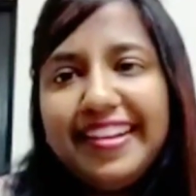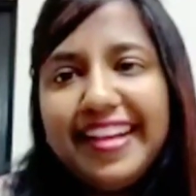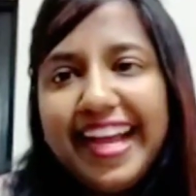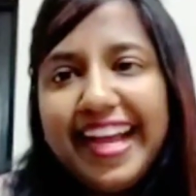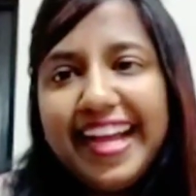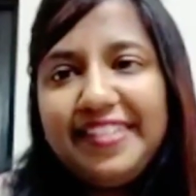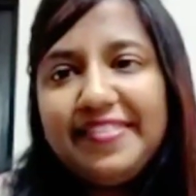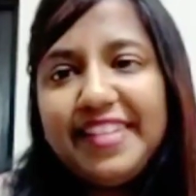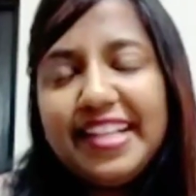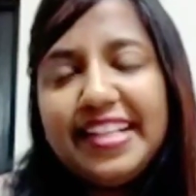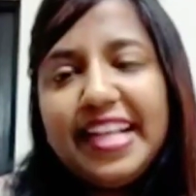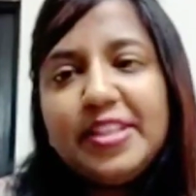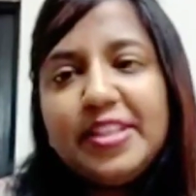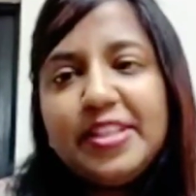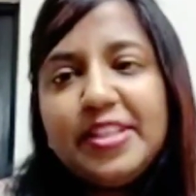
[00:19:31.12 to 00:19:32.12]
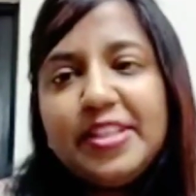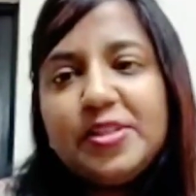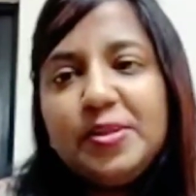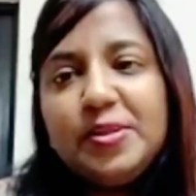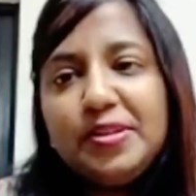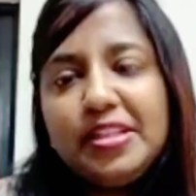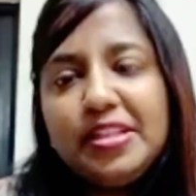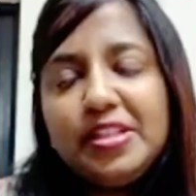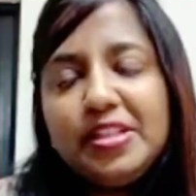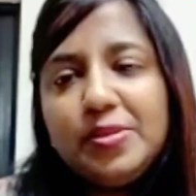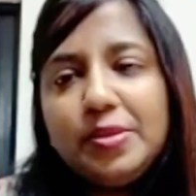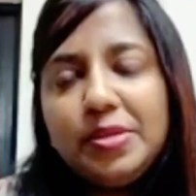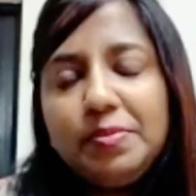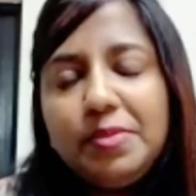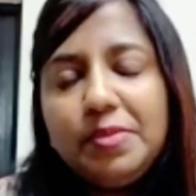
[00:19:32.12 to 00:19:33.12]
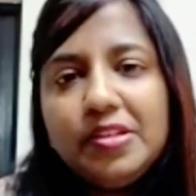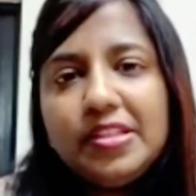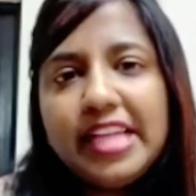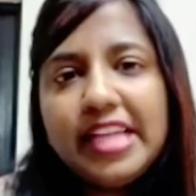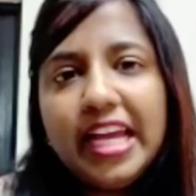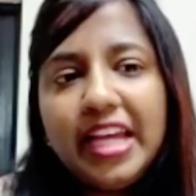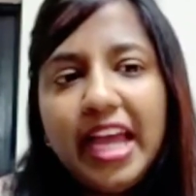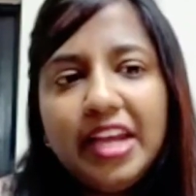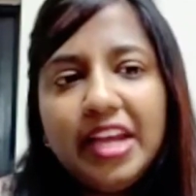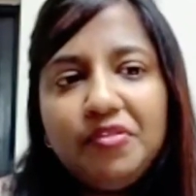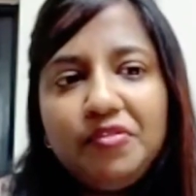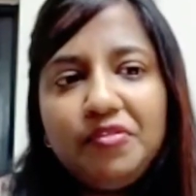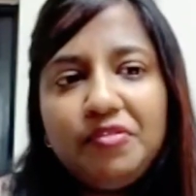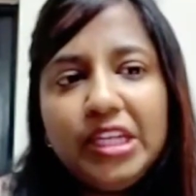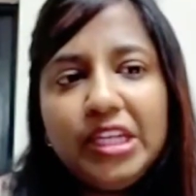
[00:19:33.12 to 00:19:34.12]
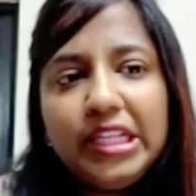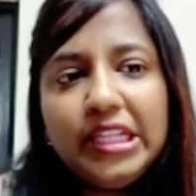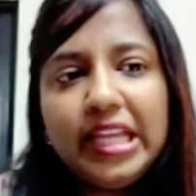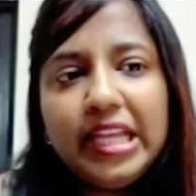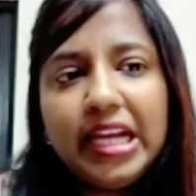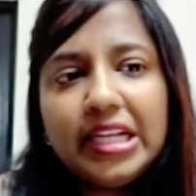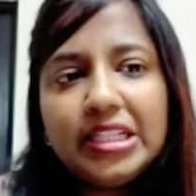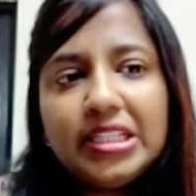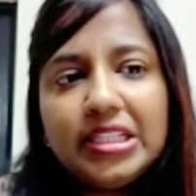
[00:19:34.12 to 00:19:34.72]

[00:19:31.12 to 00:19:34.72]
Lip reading: that's good. That's good, because I feel that